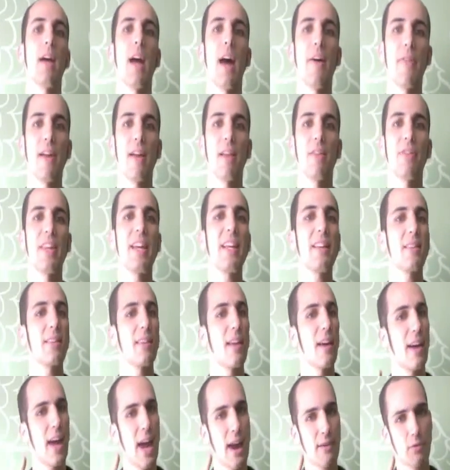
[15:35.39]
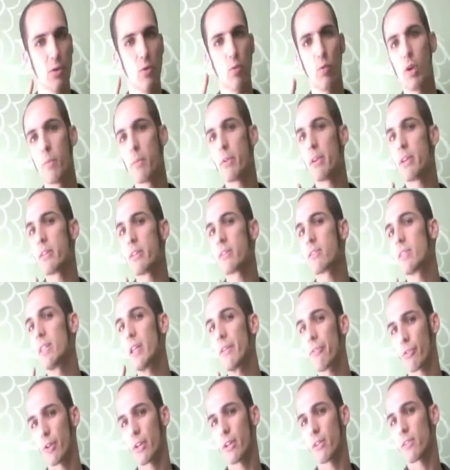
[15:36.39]
and they think that every woman is
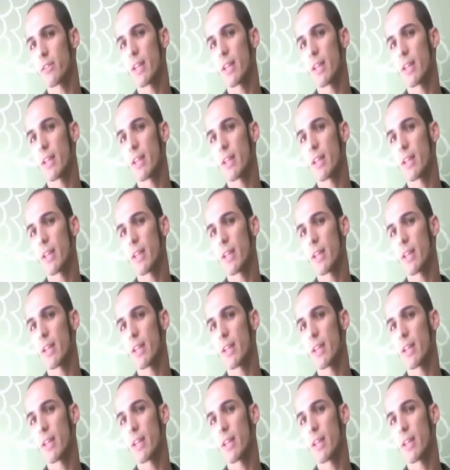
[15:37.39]
different.